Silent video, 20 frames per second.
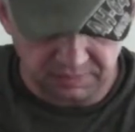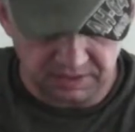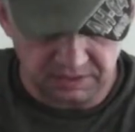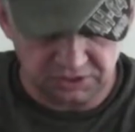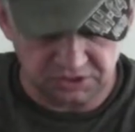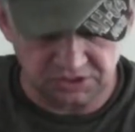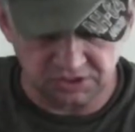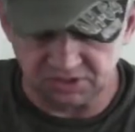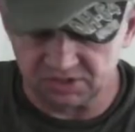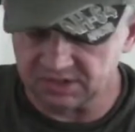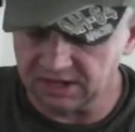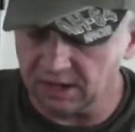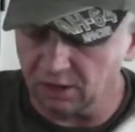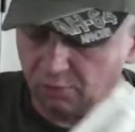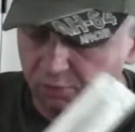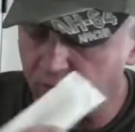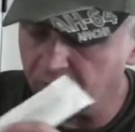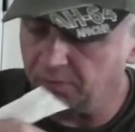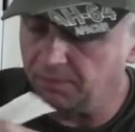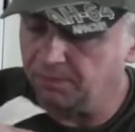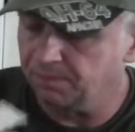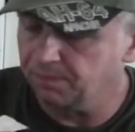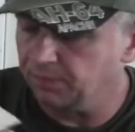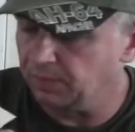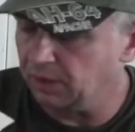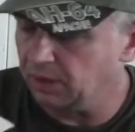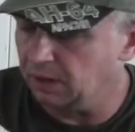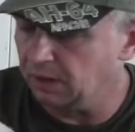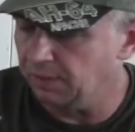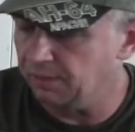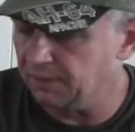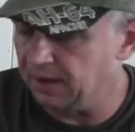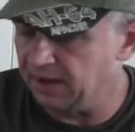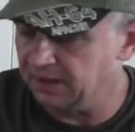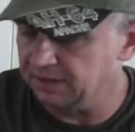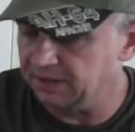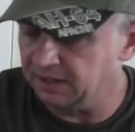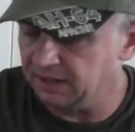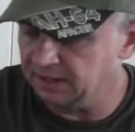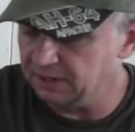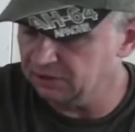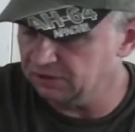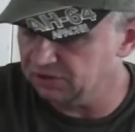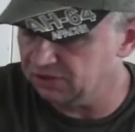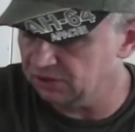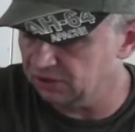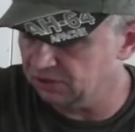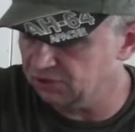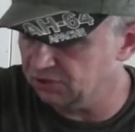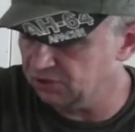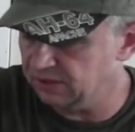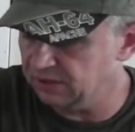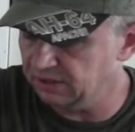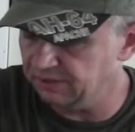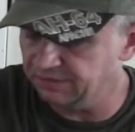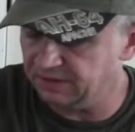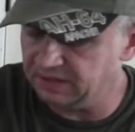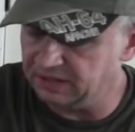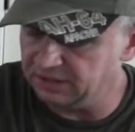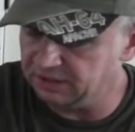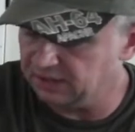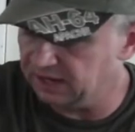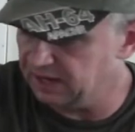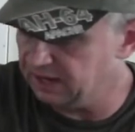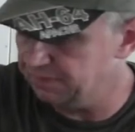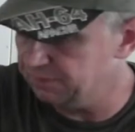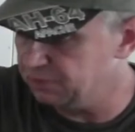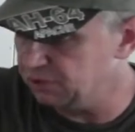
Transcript: just a scalpel. Not that I do surgery of any type,